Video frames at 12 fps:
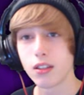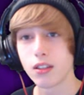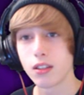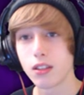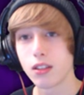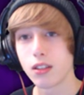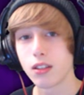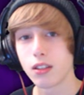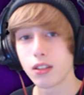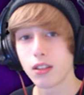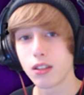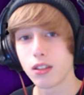
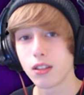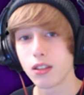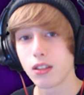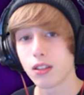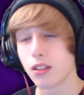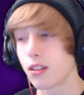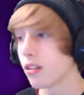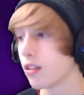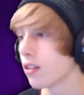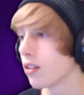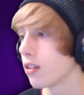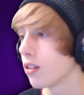
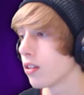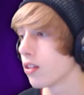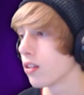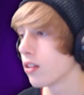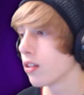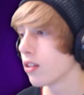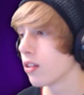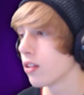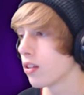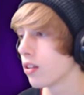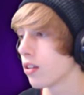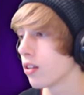
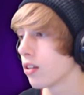(no one is talking)